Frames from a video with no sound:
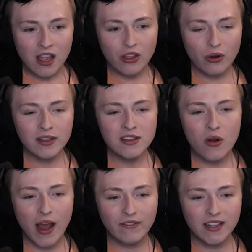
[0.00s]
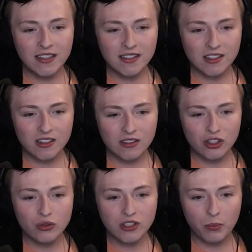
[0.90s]
There is no evidence
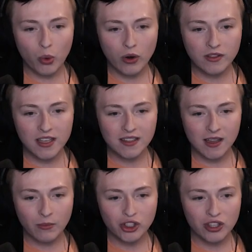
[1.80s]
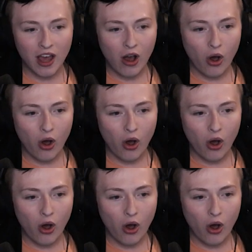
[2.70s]
to support the assumption that